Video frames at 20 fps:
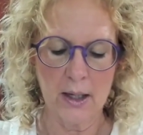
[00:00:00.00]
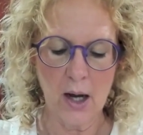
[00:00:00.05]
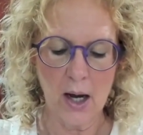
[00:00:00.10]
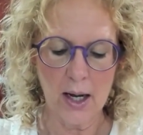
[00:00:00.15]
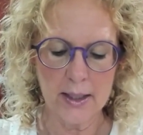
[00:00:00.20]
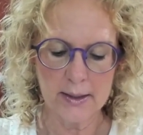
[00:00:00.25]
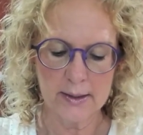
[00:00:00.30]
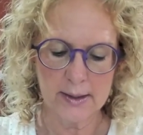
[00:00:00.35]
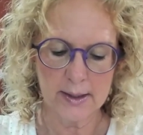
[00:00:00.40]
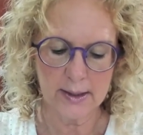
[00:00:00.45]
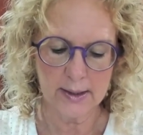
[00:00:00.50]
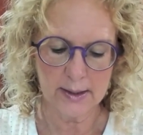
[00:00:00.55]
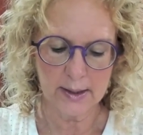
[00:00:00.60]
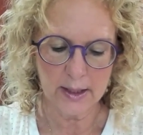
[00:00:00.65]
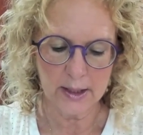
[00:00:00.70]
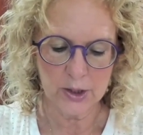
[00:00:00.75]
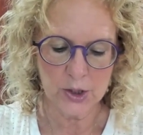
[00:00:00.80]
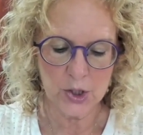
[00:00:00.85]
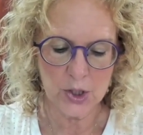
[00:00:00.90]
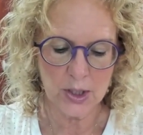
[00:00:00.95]
goddesses
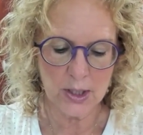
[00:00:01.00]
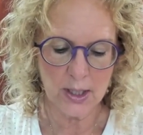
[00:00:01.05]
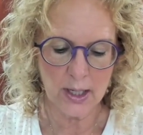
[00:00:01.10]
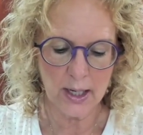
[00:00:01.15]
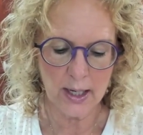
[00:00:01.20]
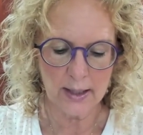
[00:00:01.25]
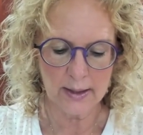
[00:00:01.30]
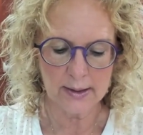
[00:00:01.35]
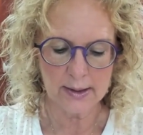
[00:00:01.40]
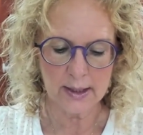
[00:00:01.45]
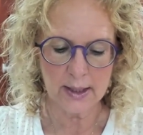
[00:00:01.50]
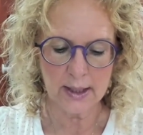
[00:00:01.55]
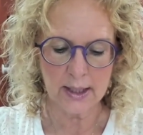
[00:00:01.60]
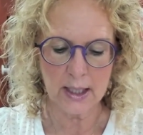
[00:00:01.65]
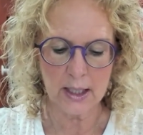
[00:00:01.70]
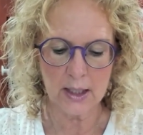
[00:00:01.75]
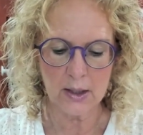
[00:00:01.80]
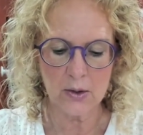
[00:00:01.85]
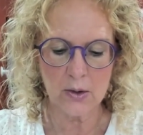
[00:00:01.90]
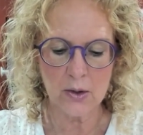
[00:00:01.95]
that she has in
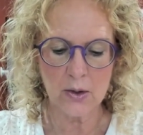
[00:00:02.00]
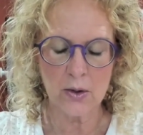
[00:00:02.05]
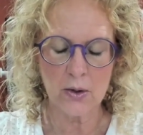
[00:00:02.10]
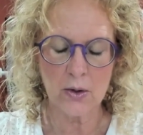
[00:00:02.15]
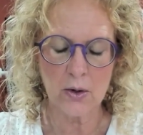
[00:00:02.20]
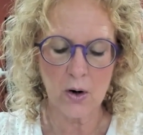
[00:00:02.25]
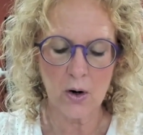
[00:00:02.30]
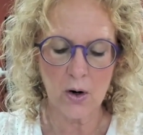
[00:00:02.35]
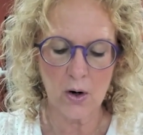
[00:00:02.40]
here